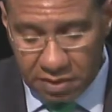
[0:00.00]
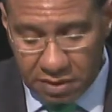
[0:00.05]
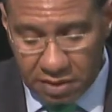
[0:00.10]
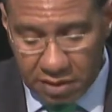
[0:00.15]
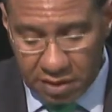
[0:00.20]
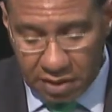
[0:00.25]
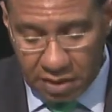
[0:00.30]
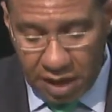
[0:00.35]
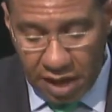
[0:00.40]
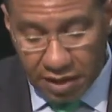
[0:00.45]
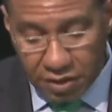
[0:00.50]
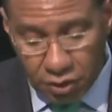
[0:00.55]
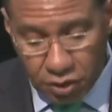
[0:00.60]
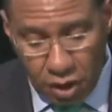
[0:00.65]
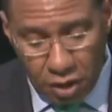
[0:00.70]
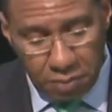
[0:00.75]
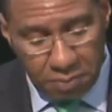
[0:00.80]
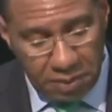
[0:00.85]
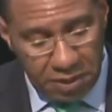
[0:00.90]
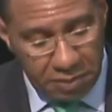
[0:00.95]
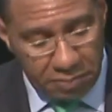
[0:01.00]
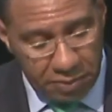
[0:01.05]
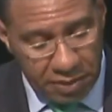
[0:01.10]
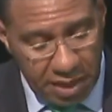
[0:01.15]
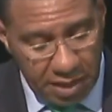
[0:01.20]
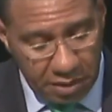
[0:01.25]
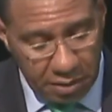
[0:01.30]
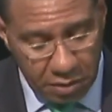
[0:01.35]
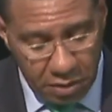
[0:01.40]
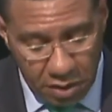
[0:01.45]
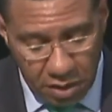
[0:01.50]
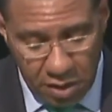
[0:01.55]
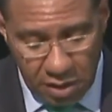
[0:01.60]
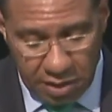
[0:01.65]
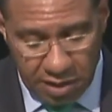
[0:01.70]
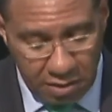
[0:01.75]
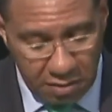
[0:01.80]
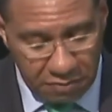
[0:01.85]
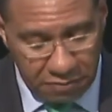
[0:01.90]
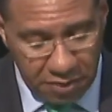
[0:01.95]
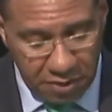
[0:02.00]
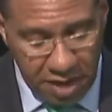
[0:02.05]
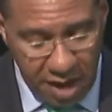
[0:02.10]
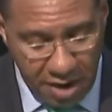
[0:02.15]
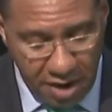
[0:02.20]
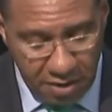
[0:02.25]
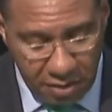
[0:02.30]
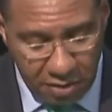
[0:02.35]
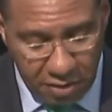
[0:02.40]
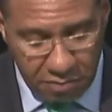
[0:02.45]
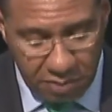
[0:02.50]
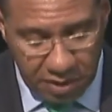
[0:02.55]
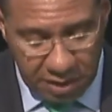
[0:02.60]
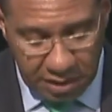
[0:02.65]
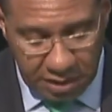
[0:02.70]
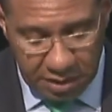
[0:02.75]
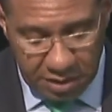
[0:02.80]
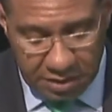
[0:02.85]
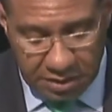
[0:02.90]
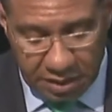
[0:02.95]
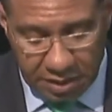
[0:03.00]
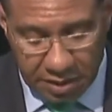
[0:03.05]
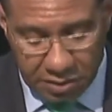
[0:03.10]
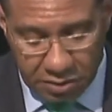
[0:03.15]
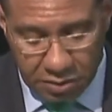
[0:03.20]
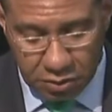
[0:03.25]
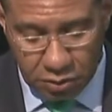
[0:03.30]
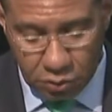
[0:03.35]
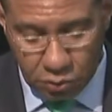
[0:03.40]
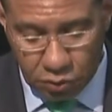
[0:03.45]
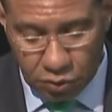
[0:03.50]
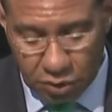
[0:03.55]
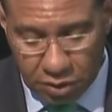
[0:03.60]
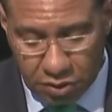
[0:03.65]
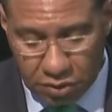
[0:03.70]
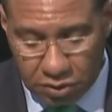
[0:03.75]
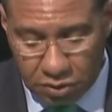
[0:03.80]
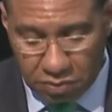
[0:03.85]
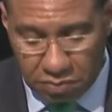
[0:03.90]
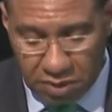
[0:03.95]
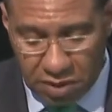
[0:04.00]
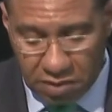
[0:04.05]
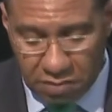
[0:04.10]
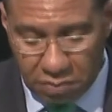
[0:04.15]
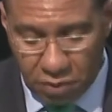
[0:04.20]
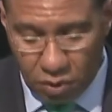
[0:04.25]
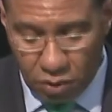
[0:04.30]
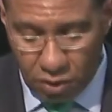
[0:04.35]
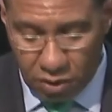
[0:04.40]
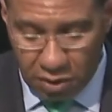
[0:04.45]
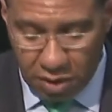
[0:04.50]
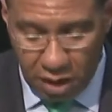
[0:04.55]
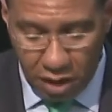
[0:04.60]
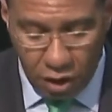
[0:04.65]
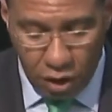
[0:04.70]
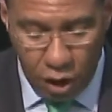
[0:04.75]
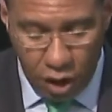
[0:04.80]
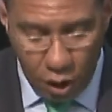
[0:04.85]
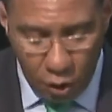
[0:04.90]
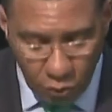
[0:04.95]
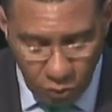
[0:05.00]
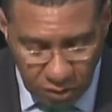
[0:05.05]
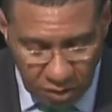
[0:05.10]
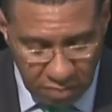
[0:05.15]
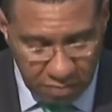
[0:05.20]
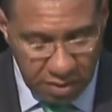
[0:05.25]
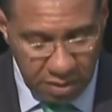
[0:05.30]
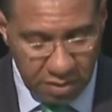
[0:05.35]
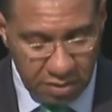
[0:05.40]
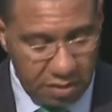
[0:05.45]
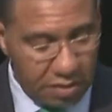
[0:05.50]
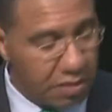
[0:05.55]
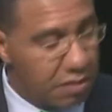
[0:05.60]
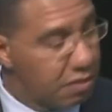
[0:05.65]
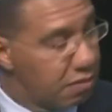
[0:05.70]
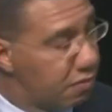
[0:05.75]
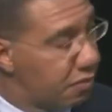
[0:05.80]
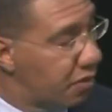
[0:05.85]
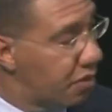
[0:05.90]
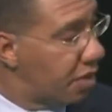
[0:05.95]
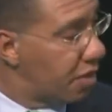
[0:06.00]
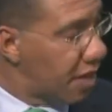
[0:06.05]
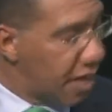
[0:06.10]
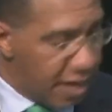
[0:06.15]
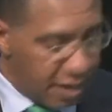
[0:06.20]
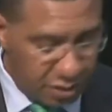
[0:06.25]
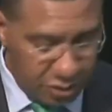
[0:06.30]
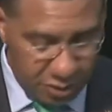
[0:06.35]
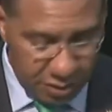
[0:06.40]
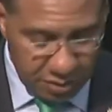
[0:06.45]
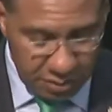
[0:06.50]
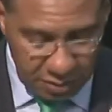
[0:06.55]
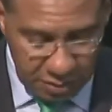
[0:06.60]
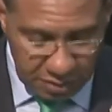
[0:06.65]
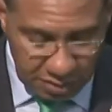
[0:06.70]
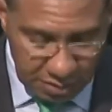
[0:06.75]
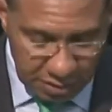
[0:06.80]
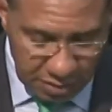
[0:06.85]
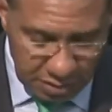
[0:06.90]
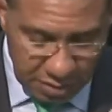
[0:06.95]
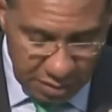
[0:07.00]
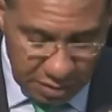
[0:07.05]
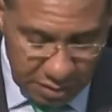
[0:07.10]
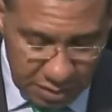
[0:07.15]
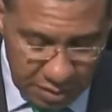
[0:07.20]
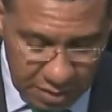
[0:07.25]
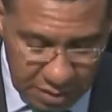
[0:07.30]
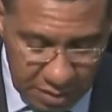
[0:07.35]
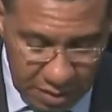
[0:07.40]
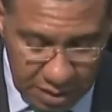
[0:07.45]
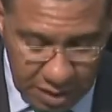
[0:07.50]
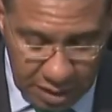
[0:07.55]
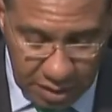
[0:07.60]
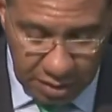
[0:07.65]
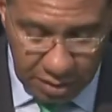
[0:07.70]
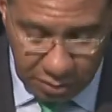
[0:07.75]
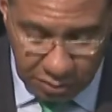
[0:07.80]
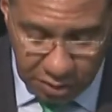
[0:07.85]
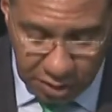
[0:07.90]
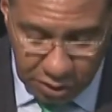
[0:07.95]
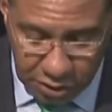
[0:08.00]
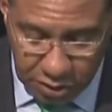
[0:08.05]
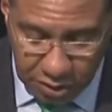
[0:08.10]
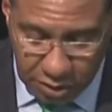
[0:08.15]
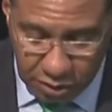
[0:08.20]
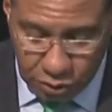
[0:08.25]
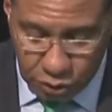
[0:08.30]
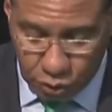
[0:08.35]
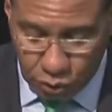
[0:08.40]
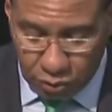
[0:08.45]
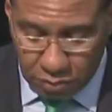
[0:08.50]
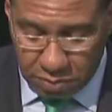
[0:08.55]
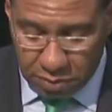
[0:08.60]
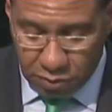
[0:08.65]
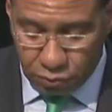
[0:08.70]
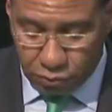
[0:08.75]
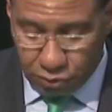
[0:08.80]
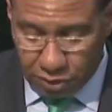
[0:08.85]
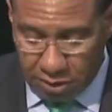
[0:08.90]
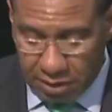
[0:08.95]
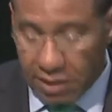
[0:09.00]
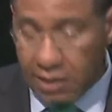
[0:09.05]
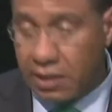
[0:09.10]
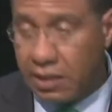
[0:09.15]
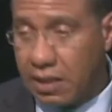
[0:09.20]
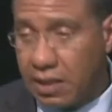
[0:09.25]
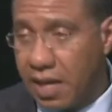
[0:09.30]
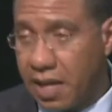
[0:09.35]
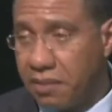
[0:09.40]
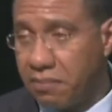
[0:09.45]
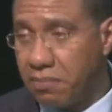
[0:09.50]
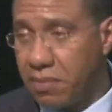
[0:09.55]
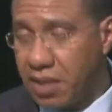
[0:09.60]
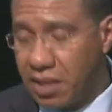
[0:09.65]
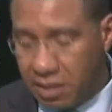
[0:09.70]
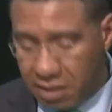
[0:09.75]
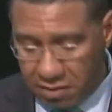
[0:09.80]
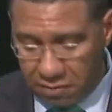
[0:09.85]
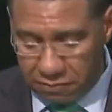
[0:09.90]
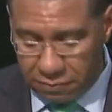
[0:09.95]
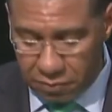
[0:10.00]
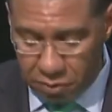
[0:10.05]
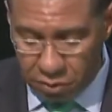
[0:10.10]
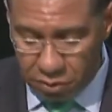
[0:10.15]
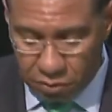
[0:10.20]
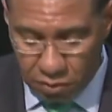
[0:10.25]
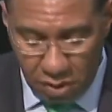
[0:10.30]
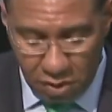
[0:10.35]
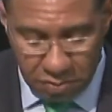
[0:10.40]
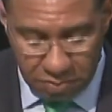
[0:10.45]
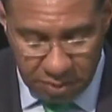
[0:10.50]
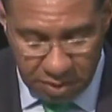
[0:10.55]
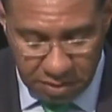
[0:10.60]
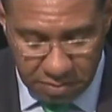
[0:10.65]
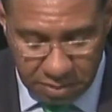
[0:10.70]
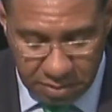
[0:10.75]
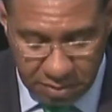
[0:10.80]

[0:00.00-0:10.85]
and young people are calling for CARICOM leaders and institutions to be more accountable for their actions. Integration should be real and meaningful to our people.